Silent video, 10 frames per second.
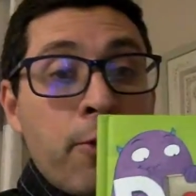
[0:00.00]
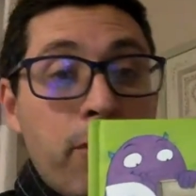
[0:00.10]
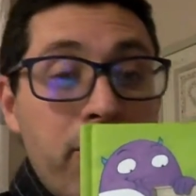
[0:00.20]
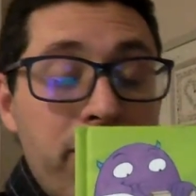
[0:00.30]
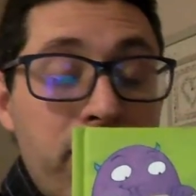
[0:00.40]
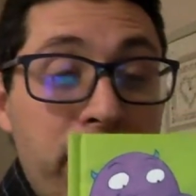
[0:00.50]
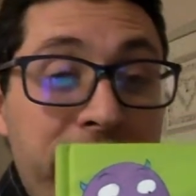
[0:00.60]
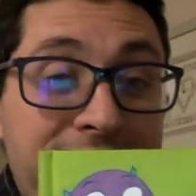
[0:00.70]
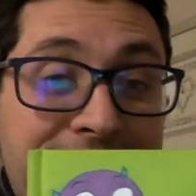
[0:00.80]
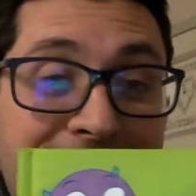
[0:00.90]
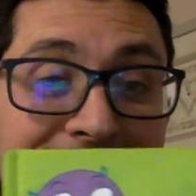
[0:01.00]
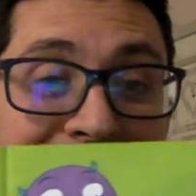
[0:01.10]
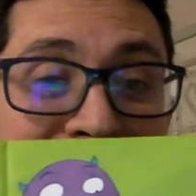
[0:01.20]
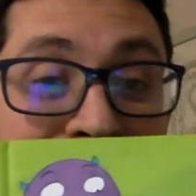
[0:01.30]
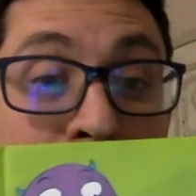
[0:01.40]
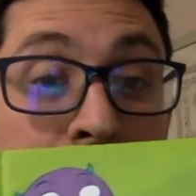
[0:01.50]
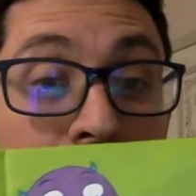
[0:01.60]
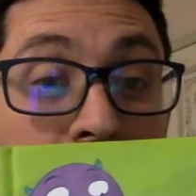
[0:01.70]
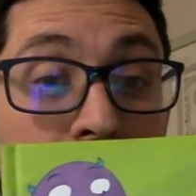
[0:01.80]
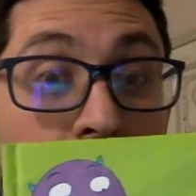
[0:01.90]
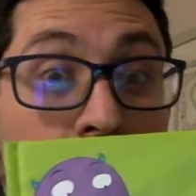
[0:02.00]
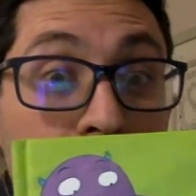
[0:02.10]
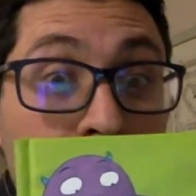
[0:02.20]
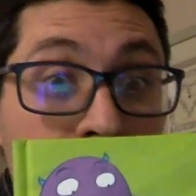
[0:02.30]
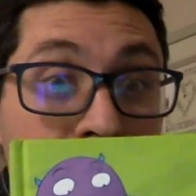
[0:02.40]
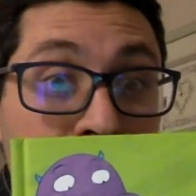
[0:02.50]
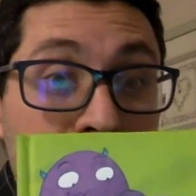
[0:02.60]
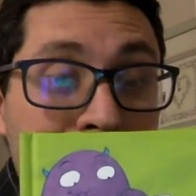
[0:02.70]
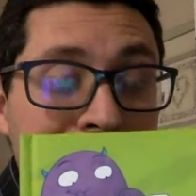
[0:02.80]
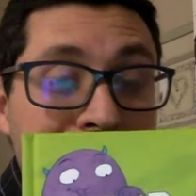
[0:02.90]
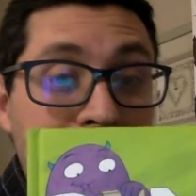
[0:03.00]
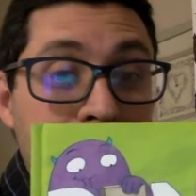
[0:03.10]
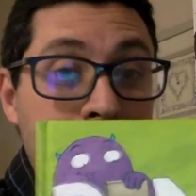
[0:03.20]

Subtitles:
We're going to read today the book Don't Push the Button.